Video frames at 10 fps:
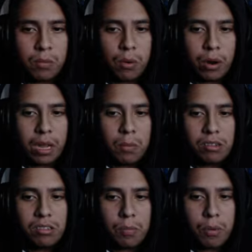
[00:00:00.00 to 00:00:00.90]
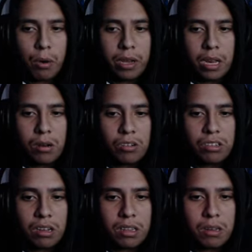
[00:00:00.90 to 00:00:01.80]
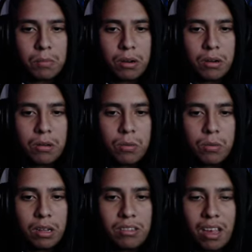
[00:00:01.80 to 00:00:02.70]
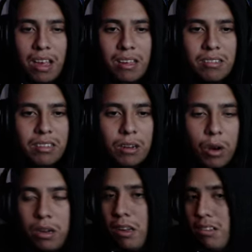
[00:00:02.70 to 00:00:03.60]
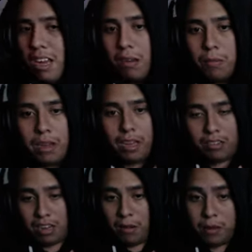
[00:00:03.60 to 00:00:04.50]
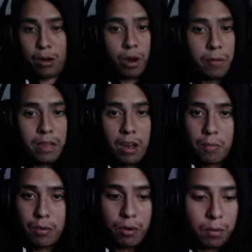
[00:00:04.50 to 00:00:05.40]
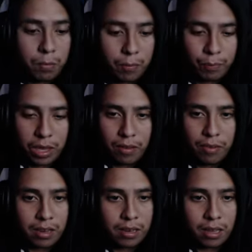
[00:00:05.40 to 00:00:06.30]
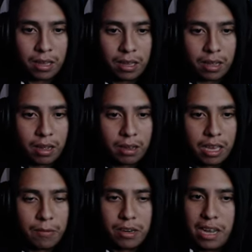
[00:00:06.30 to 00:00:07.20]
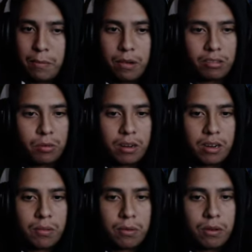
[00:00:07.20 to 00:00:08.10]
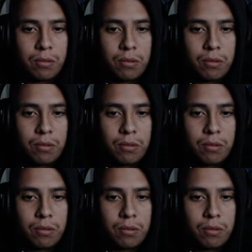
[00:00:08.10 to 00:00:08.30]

Bro, he must have broken or something, bro. This guy is creeped. Give me, just give me creeped out, bro. I'm, I'm giving I'm giving nightmares right now, bro.